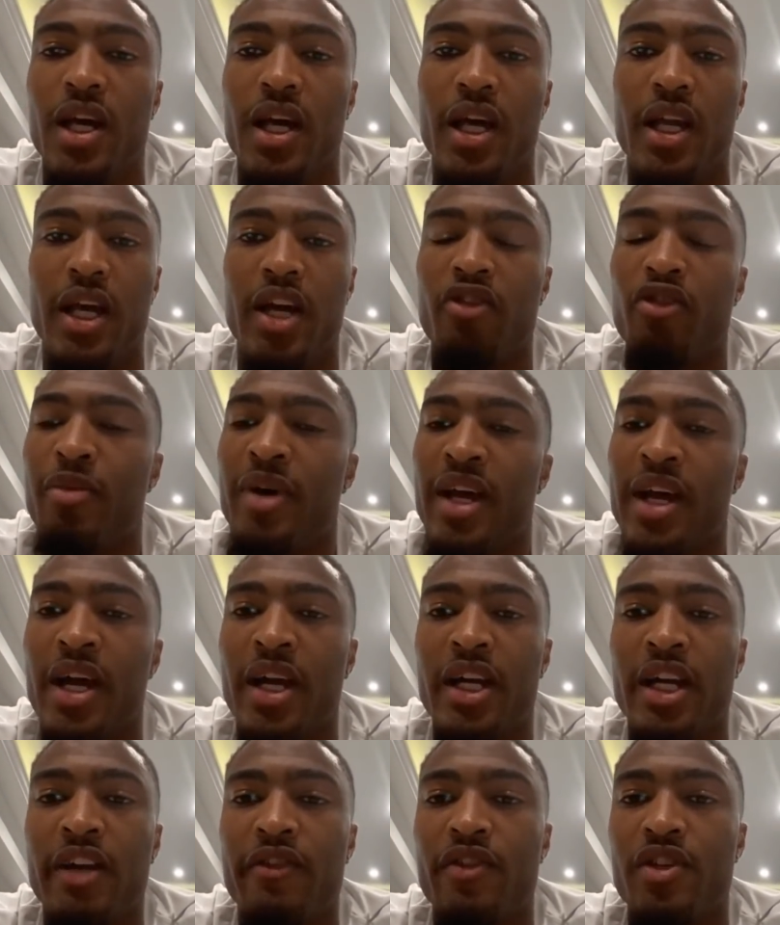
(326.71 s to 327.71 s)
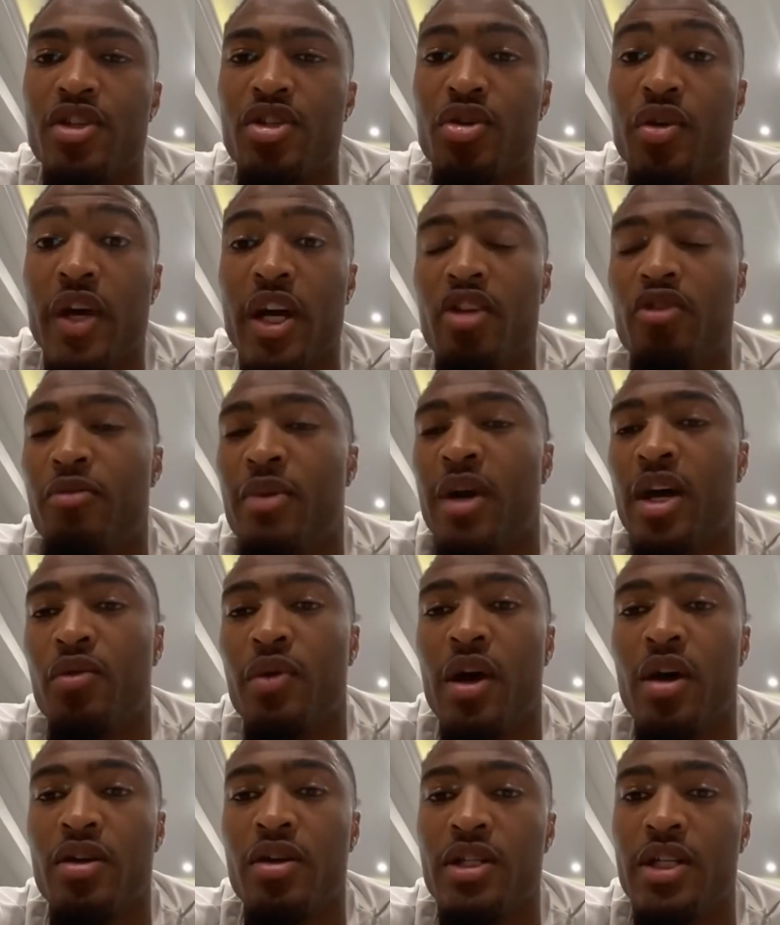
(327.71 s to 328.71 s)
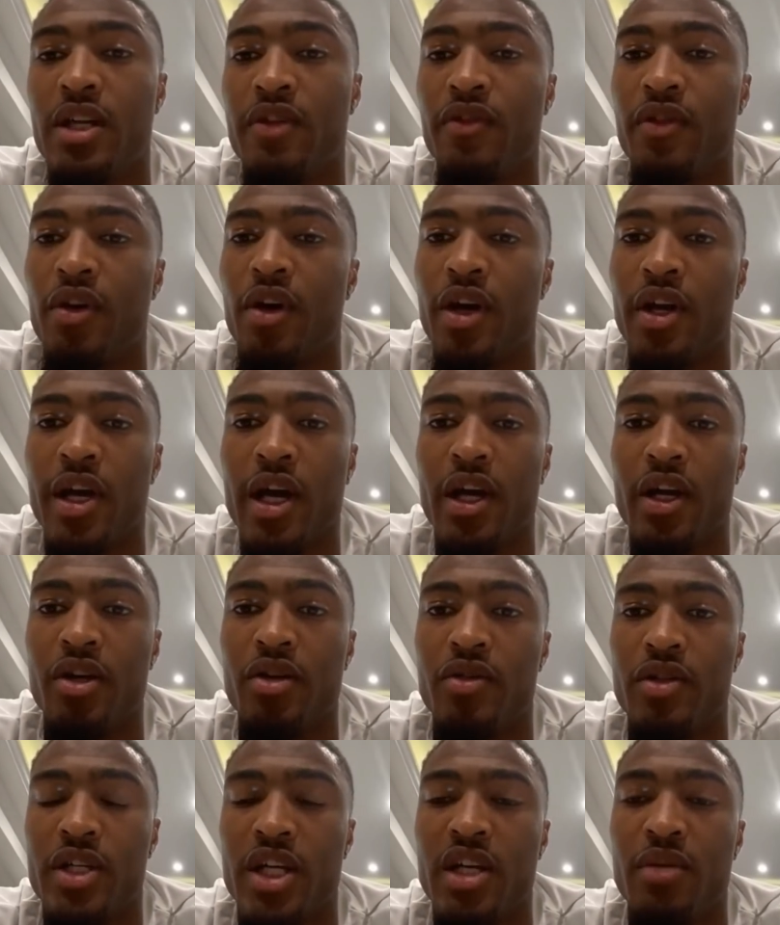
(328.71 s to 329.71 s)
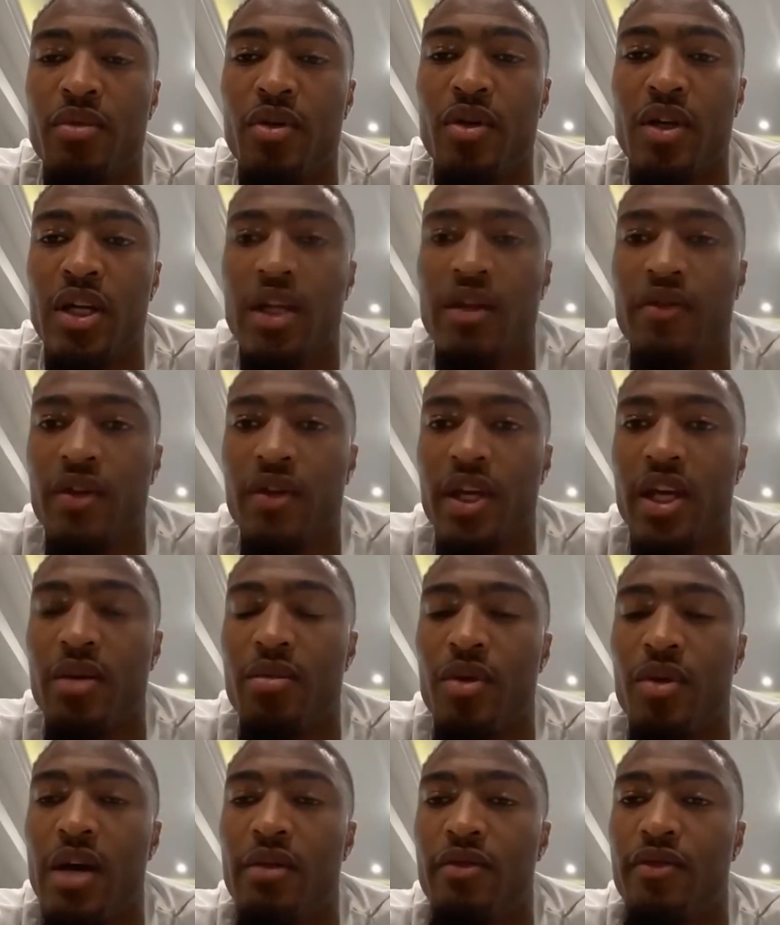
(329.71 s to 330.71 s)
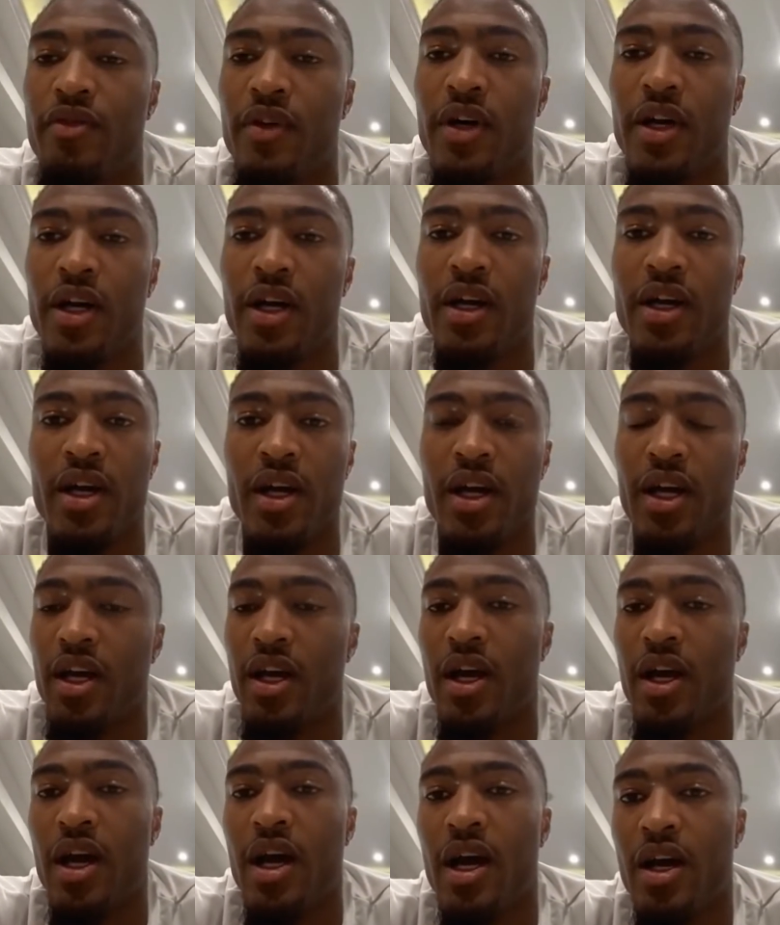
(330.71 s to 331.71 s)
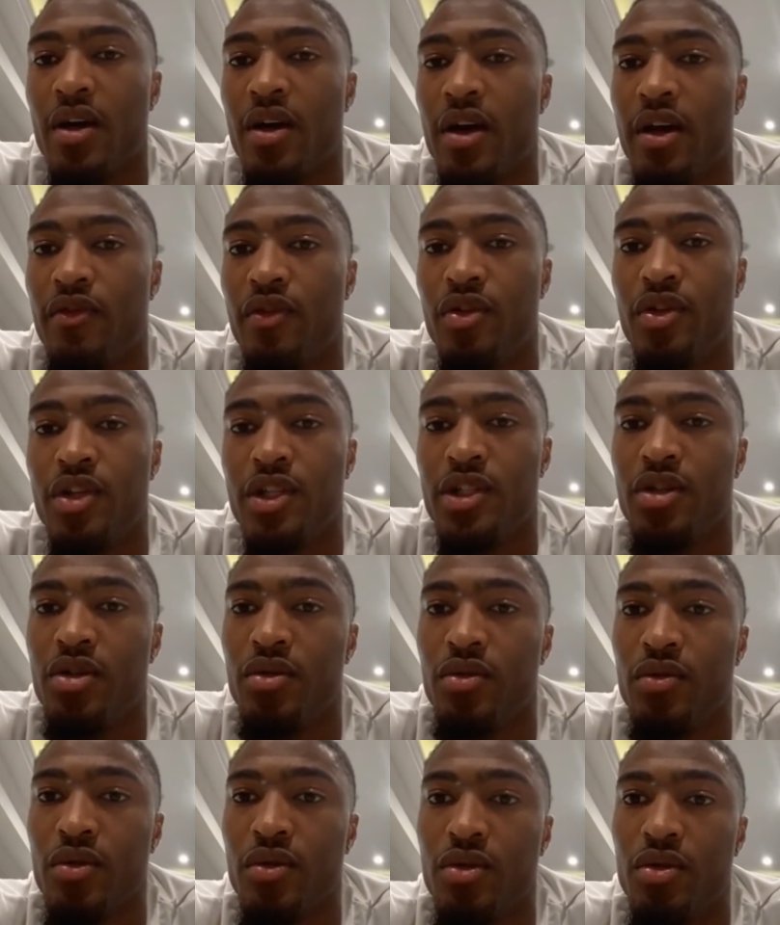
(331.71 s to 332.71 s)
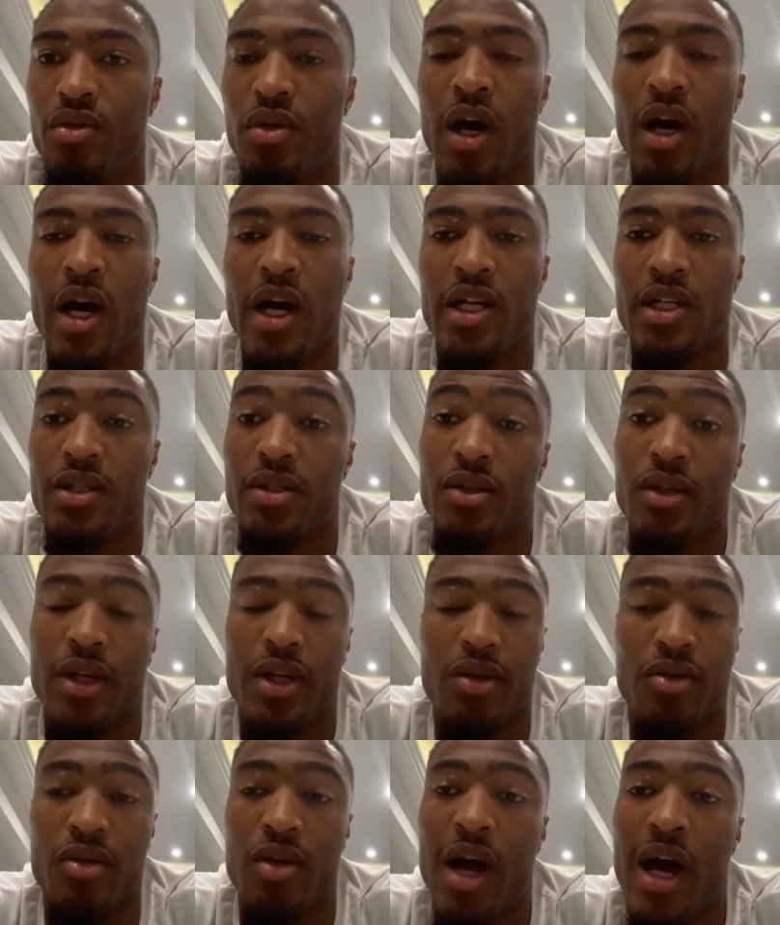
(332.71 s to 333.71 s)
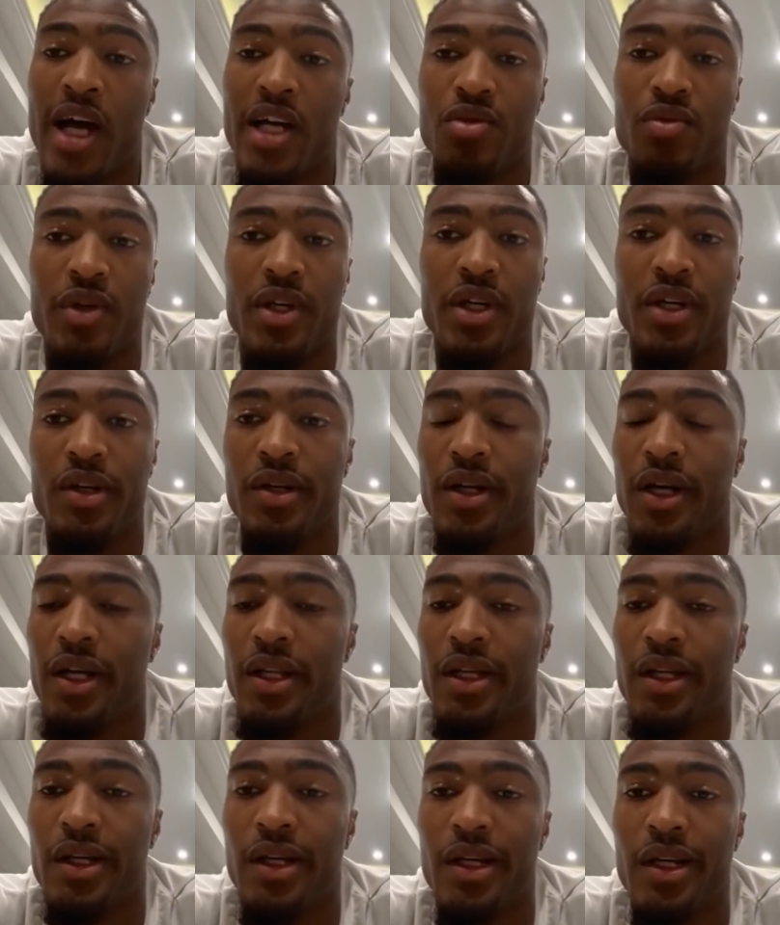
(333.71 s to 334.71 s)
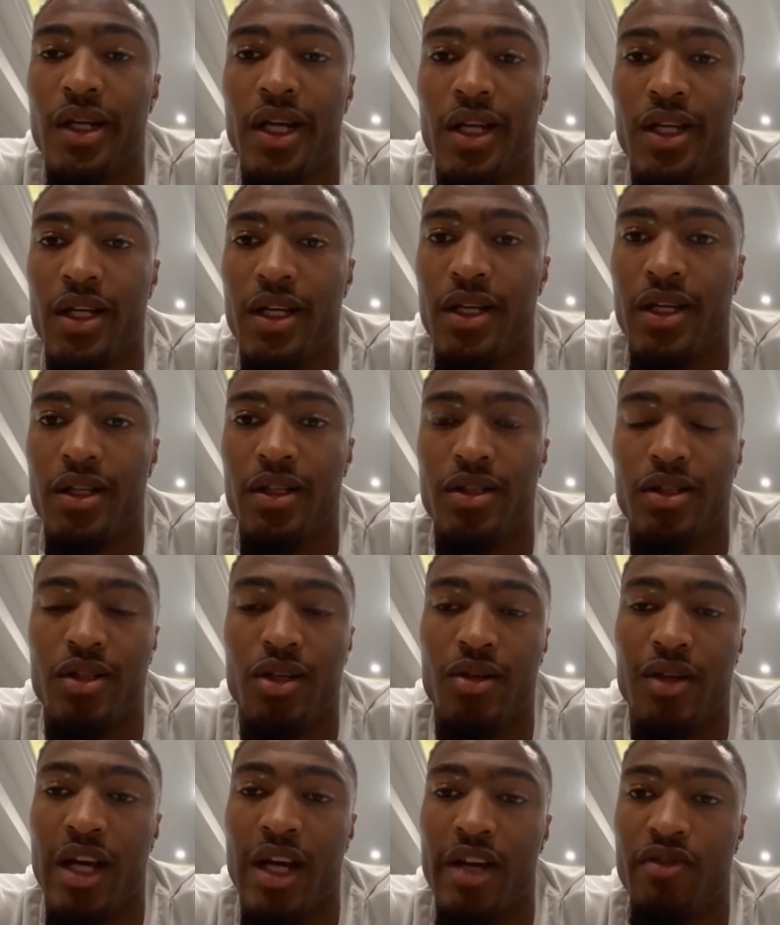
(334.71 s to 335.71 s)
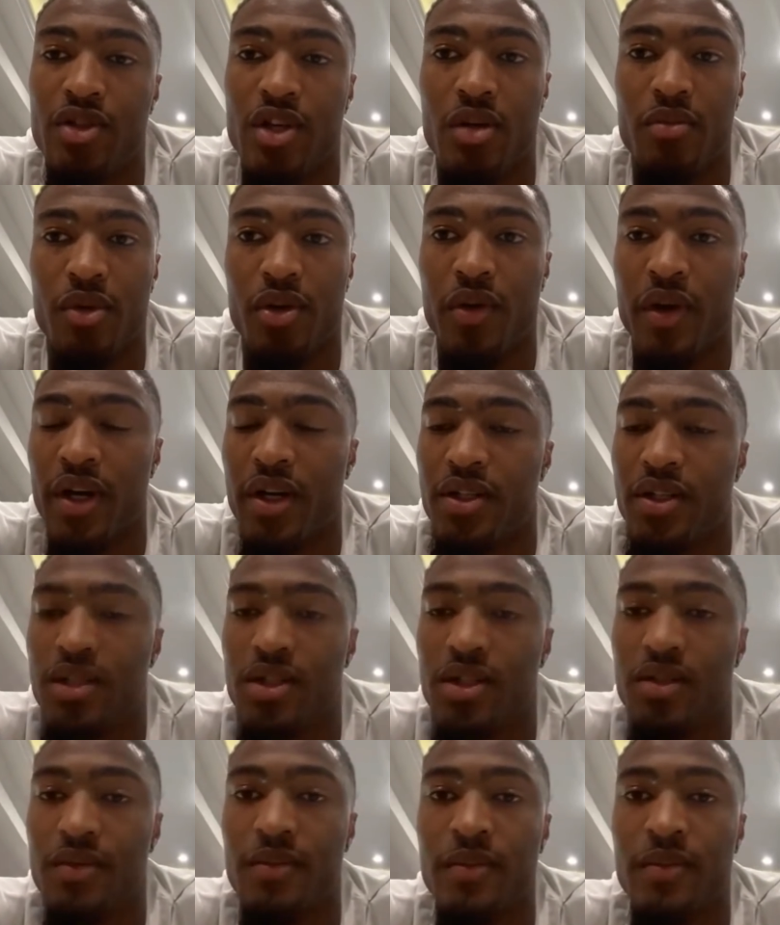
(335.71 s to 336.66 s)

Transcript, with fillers: And everybody got a different story. Everybody route is different. All you got to do is keep on living and keep on having fun. And God, if you just do God's will, at the end of the day, your life is going to be great. So,